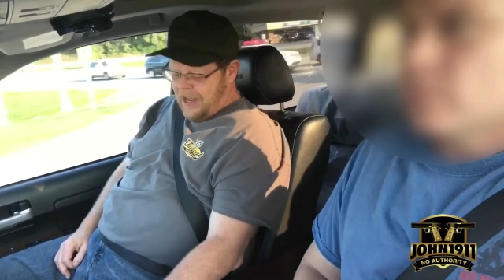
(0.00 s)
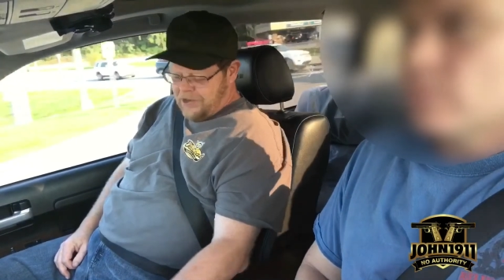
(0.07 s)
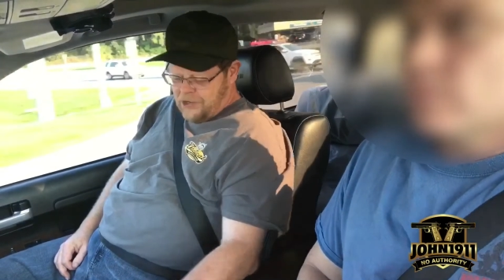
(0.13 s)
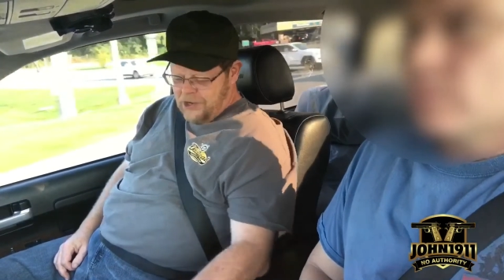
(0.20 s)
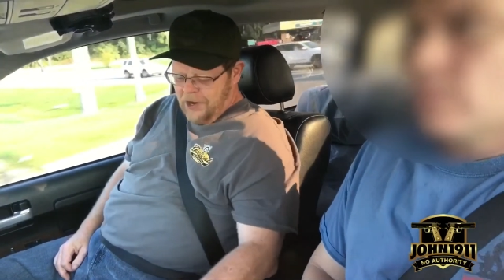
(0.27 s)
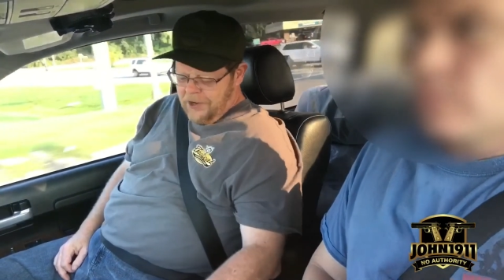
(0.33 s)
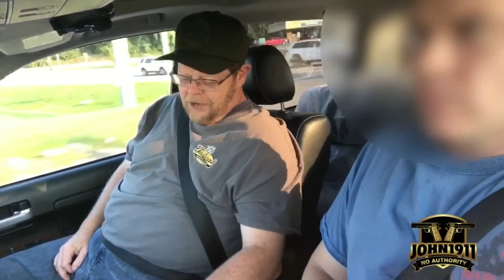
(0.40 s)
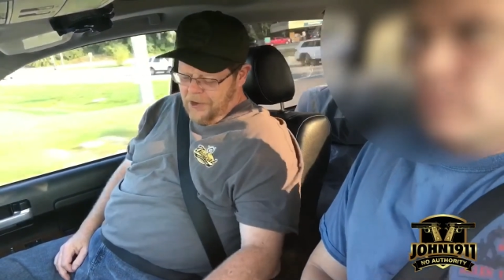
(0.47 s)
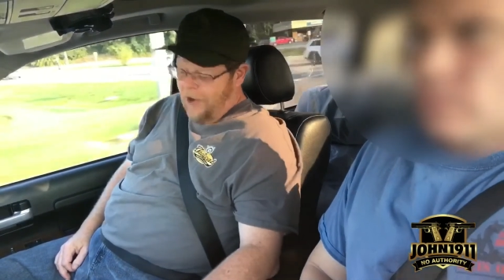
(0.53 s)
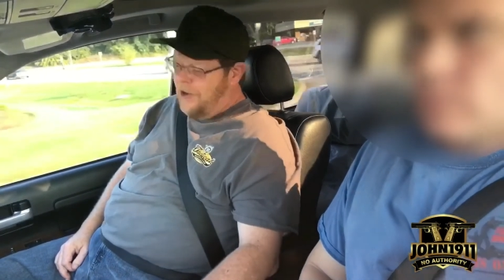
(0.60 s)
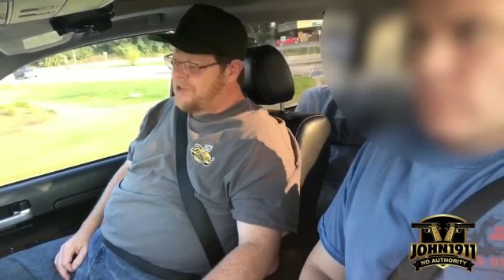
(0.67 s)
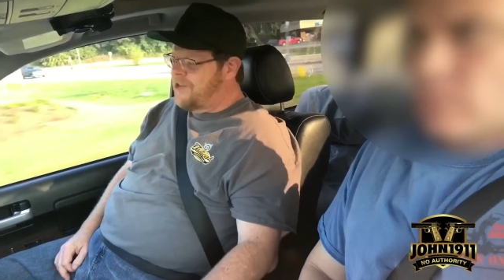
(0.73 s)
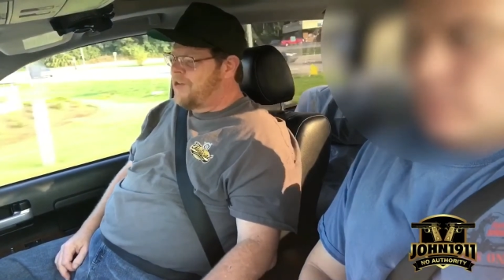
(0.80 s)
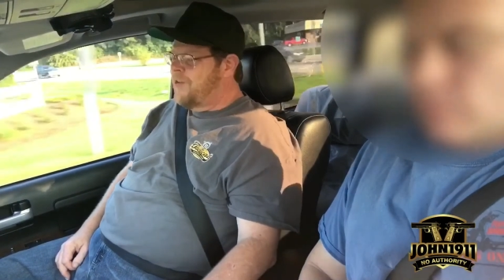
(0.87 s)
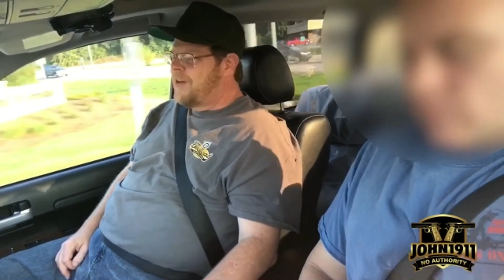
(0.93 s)
It shouldn't
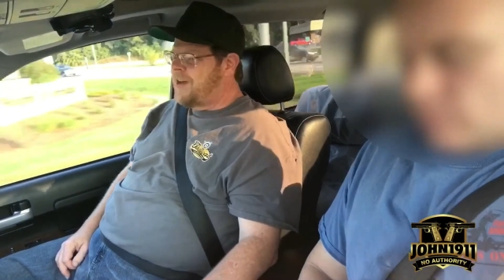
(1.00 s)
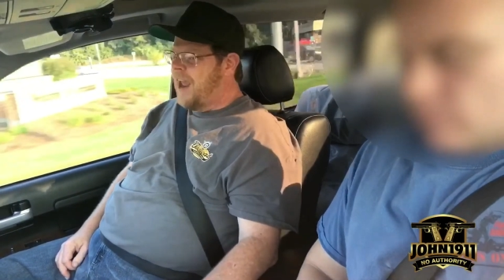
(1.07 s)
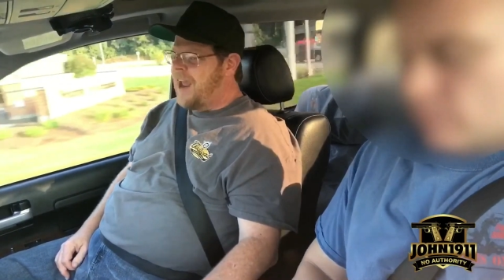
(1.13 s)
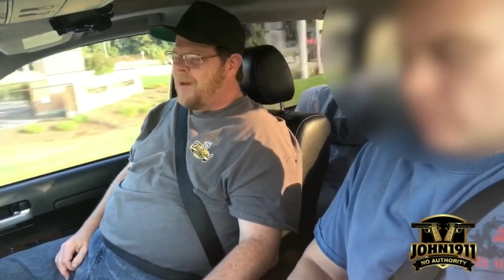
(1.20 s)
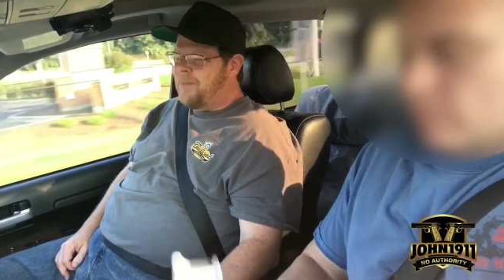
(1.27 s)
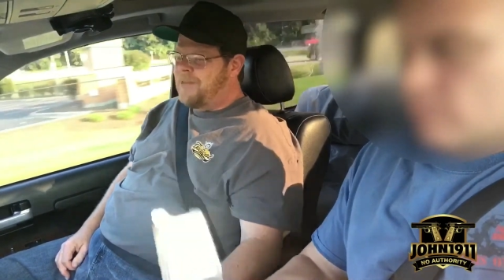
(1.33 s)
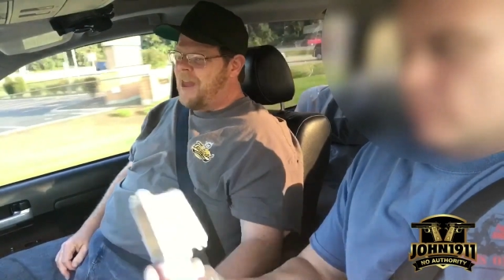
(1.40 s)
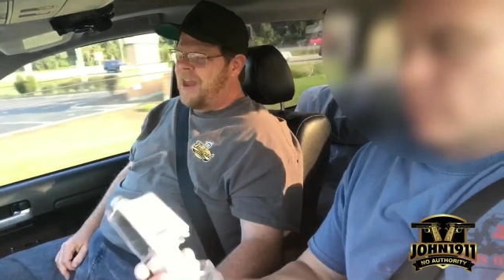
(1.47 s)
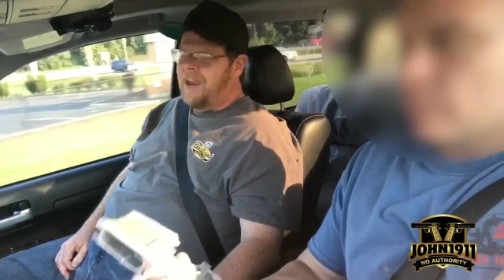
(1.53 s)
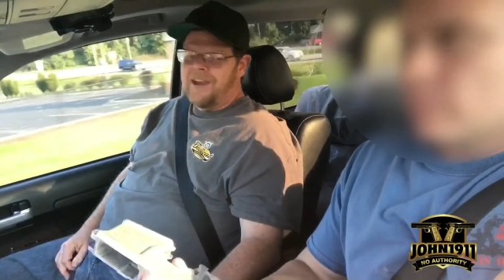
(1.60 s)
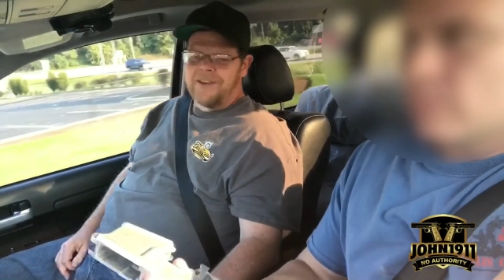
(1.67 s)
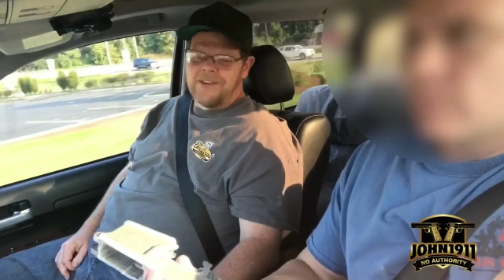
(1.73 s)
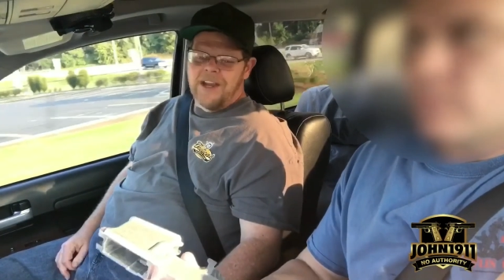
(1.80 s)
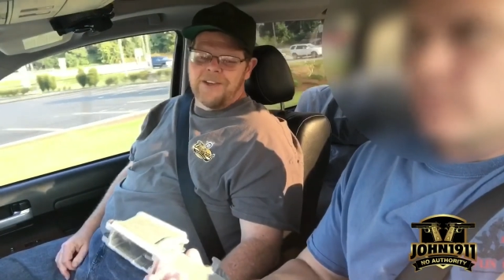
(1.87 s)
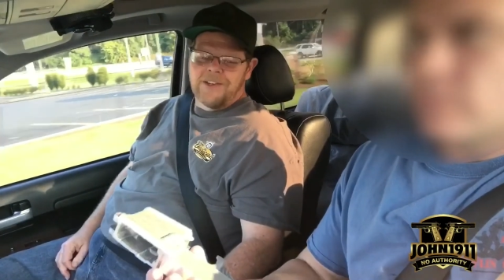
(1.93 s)
cost you a damn thing
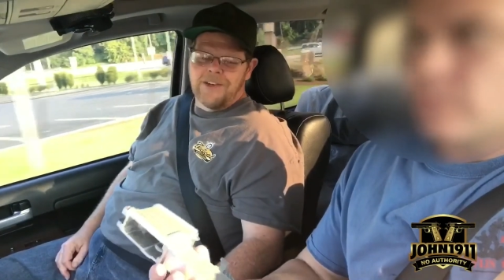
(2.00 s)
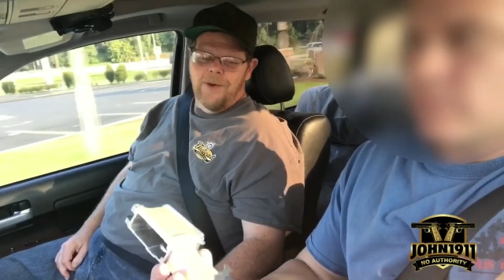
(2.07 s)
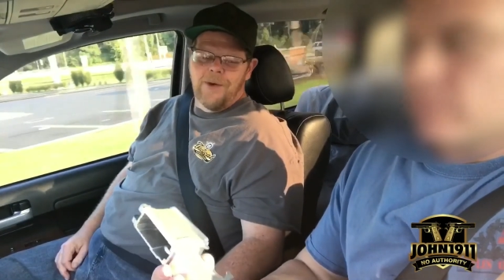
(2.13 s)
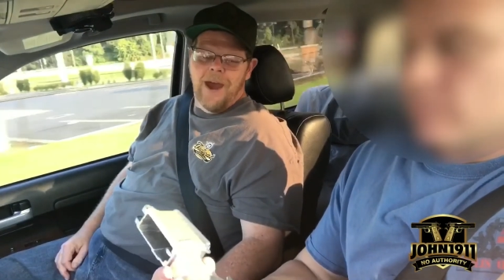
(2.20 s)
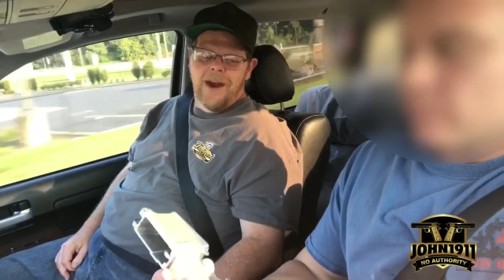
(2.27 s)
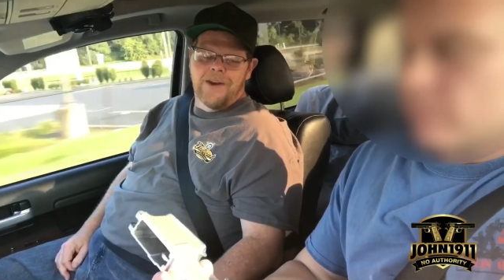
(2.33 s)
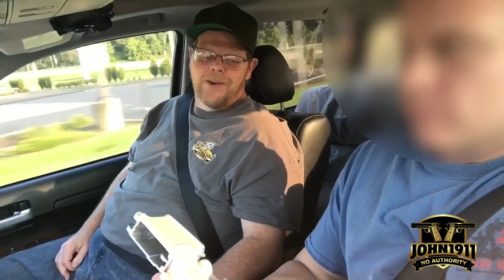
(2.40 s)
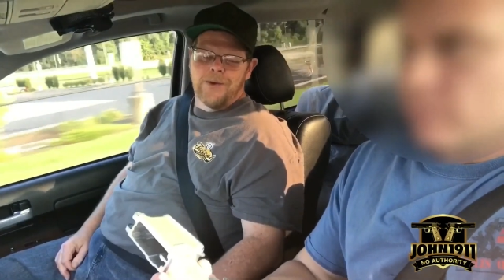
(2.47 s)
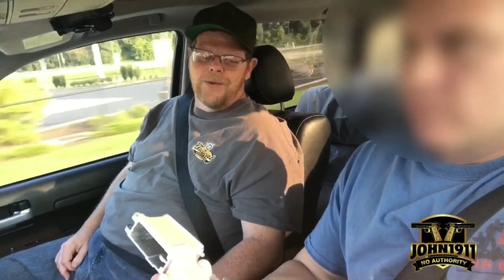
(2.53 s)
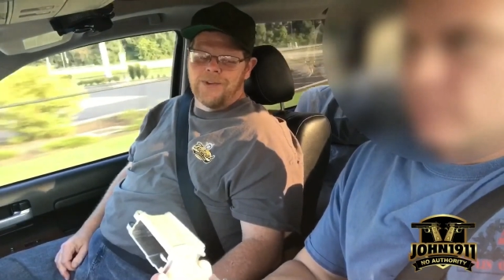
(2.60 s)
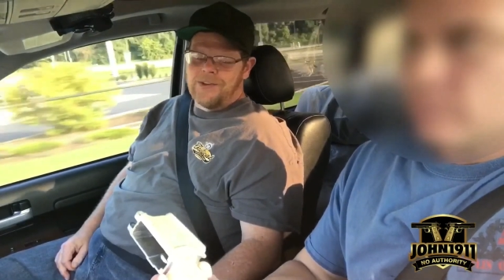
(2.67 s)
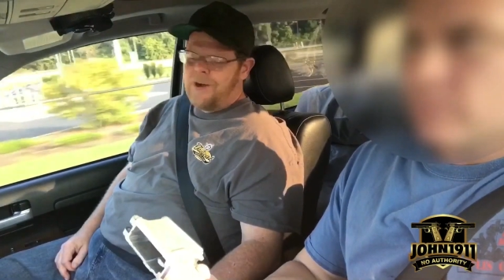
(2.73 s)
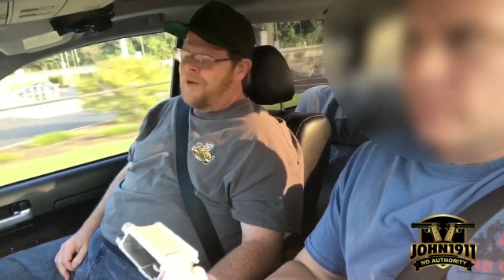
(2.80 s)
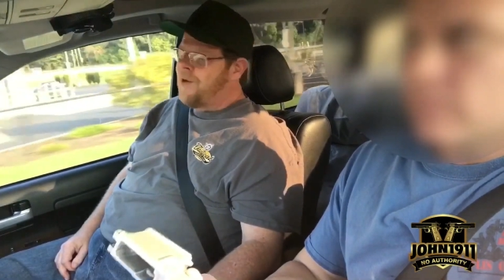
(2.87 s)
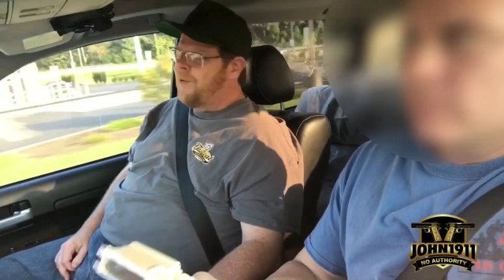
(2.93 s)
because they still got to do a
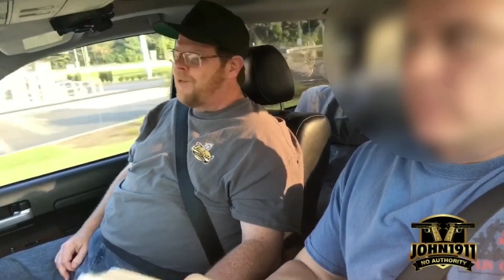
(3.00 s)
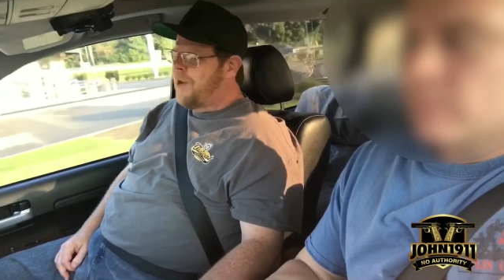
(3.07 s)
serial